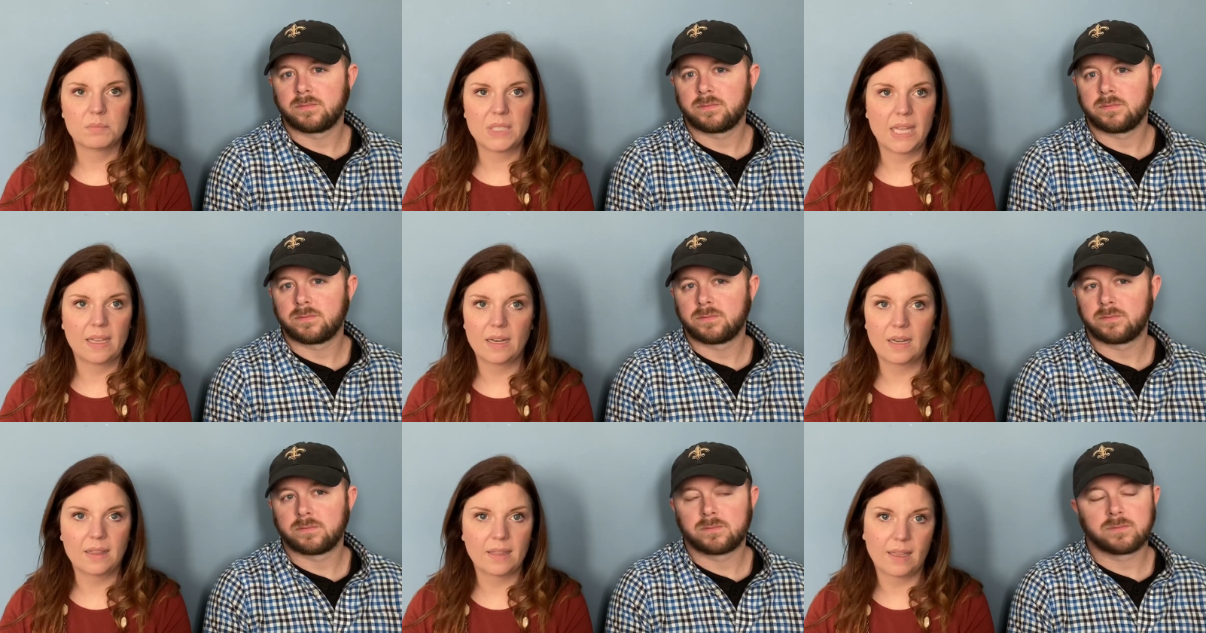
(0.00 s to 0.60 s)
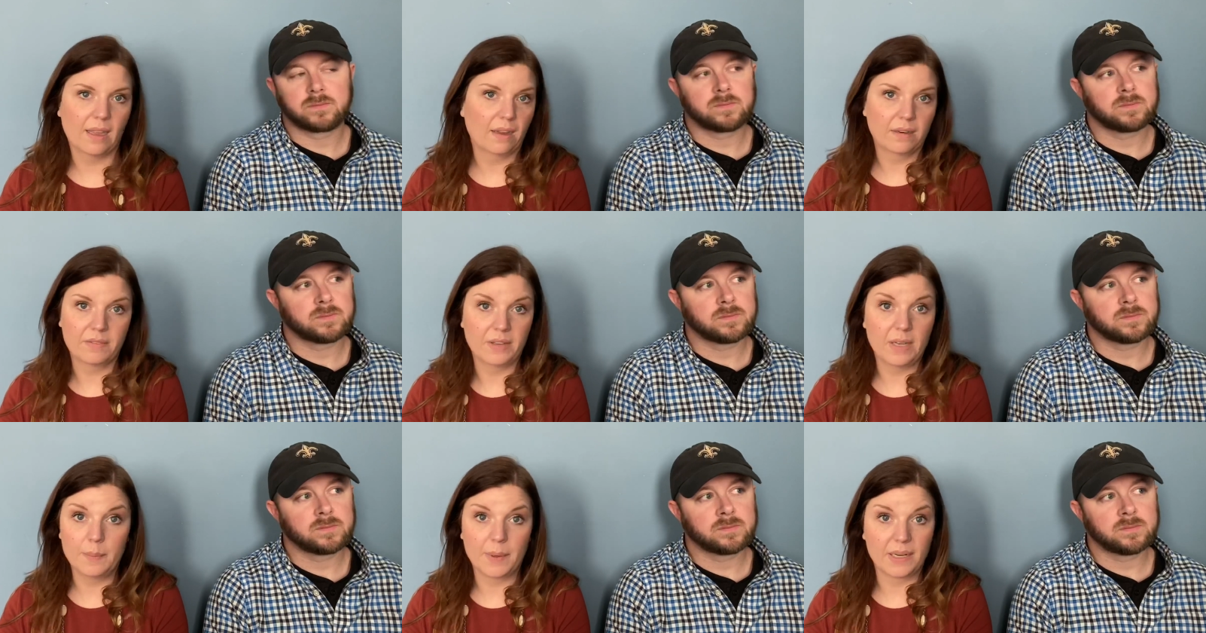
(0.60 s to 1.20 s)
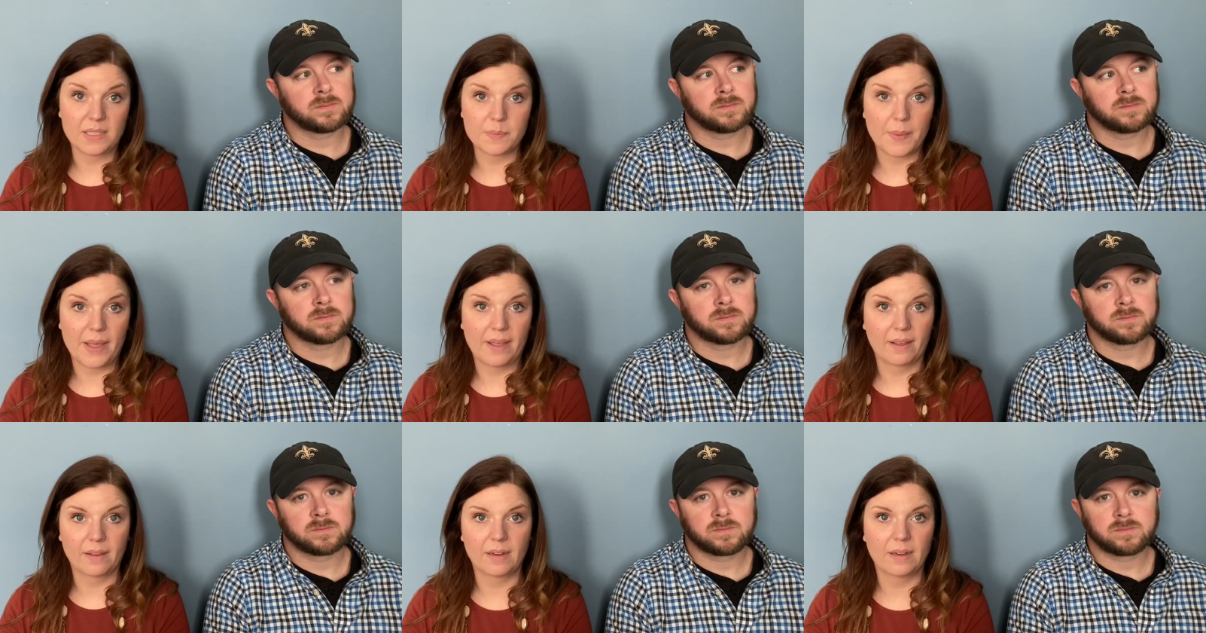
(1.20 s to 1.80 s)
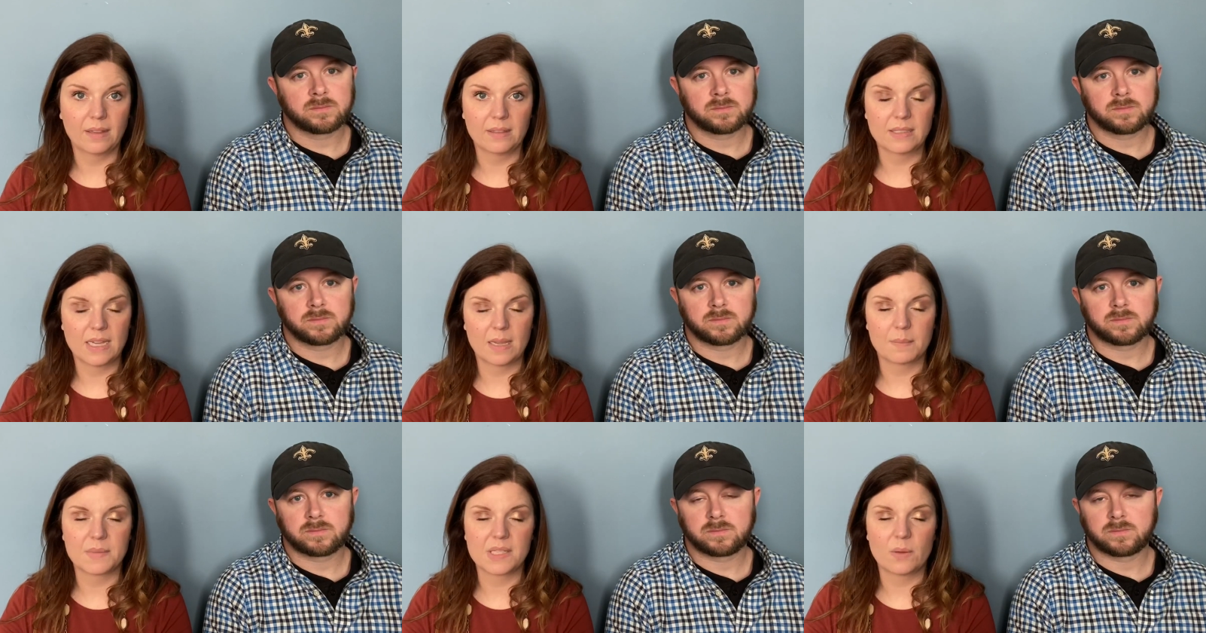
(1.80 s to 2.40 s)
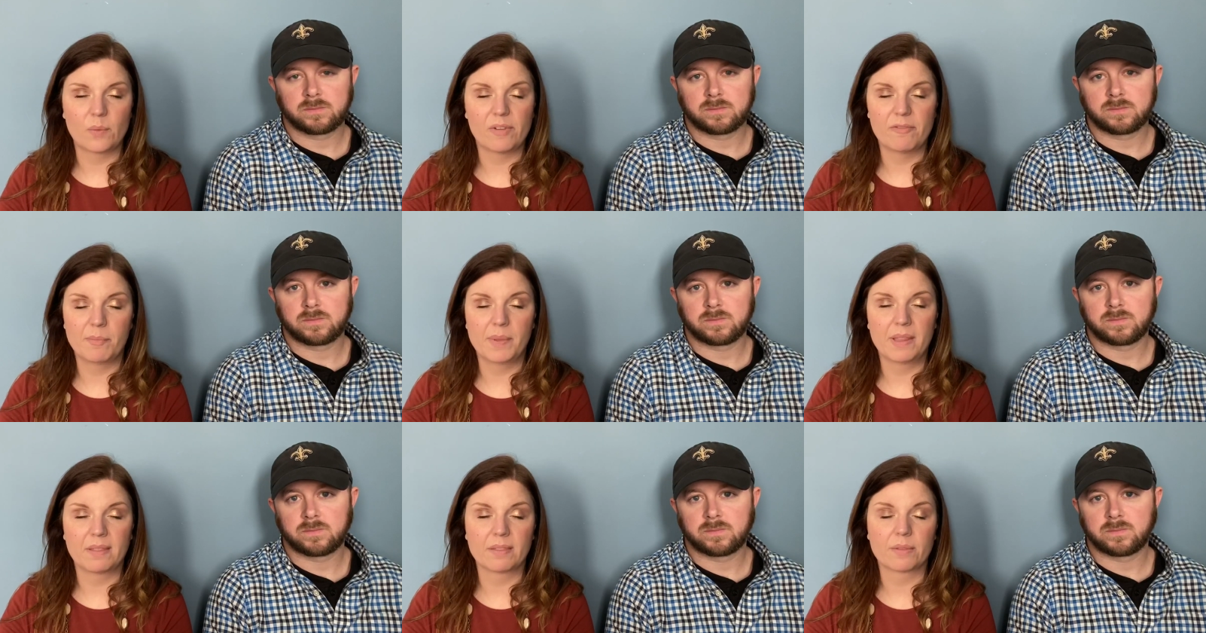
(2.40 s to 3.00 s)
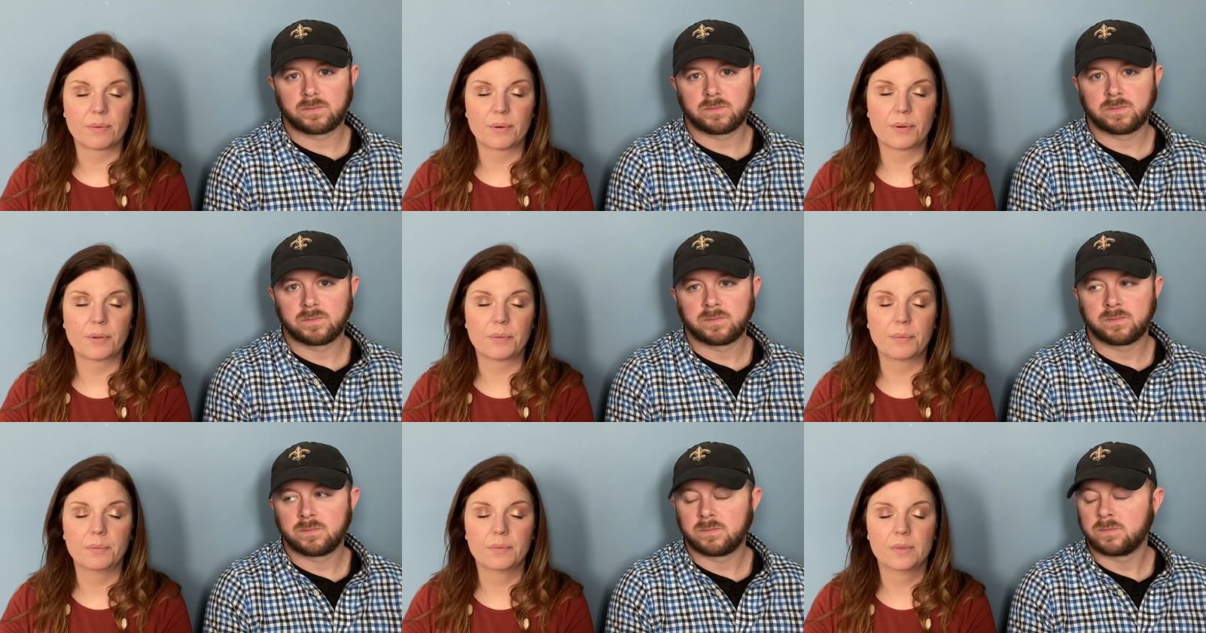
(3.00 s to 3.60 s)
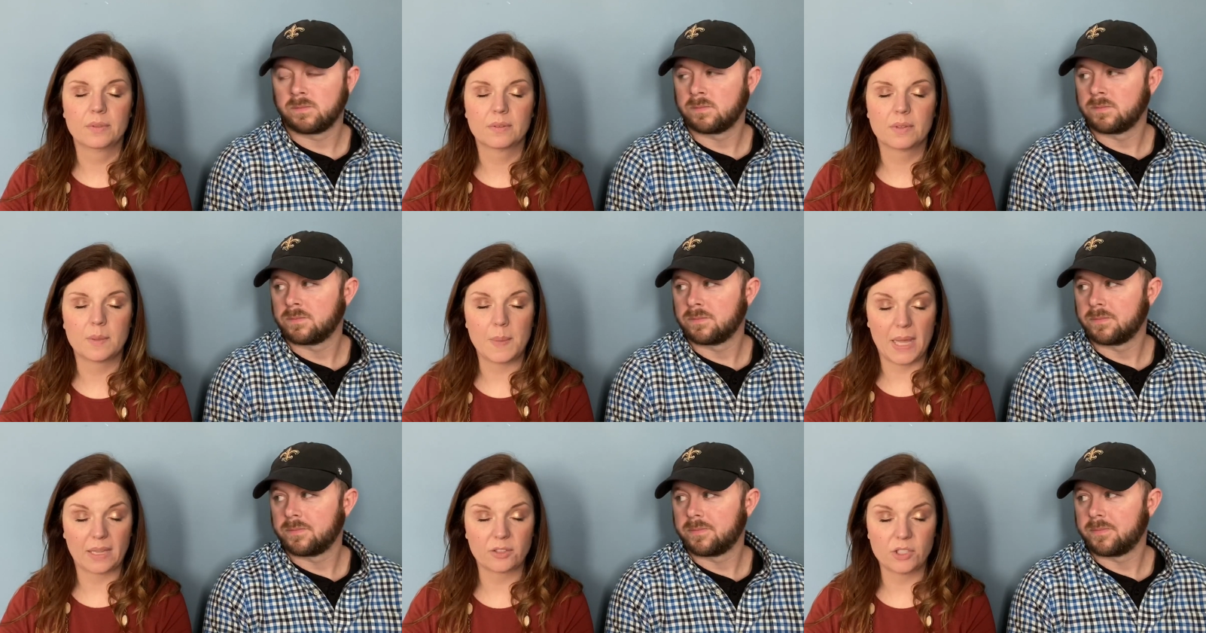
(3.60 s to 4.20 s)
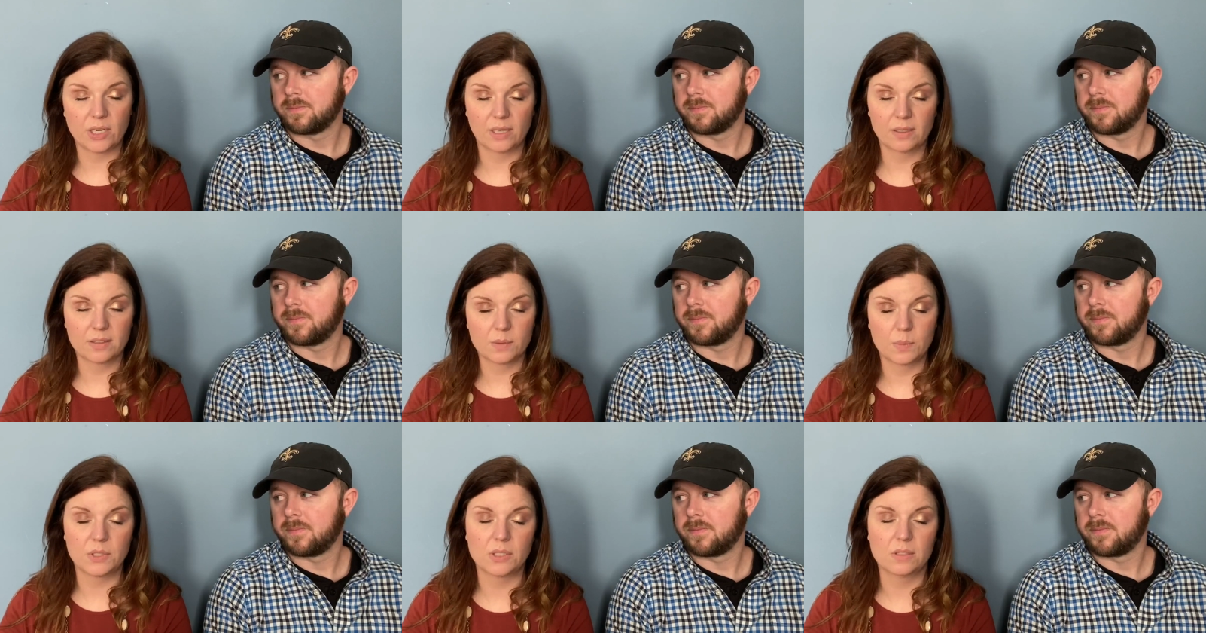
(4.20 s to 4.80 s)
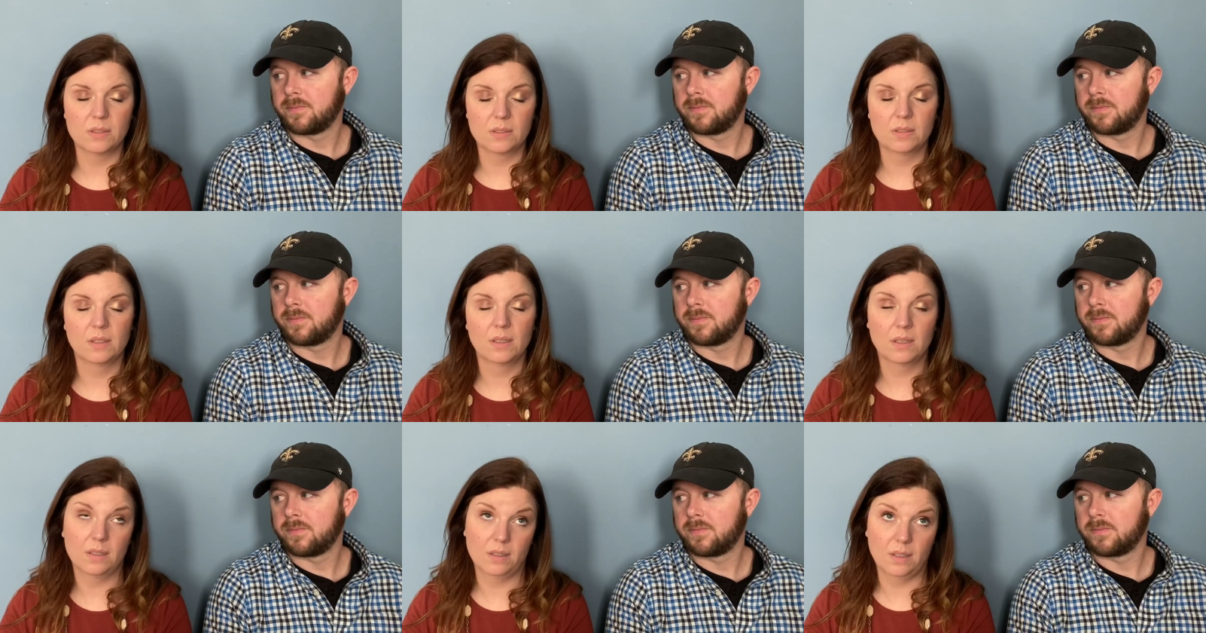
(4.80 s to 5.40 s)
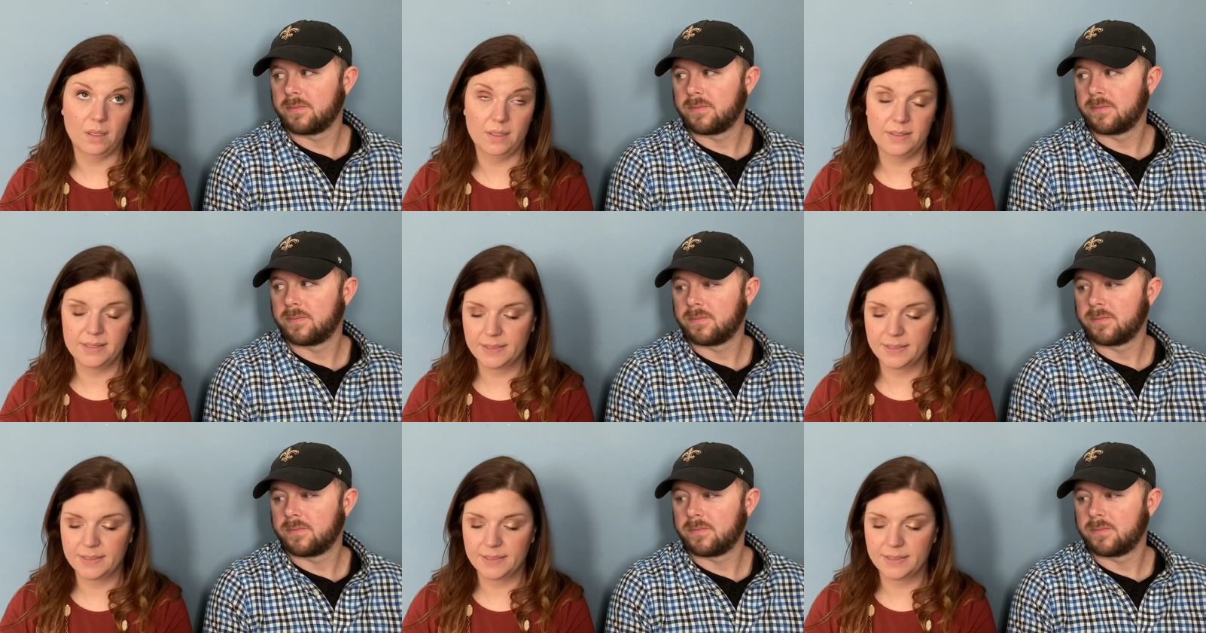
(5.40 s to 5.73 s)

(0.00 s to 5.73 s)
Speaker 1: take anything out of anybody's bag any of the times that we've been through the bag checks, which is a lot.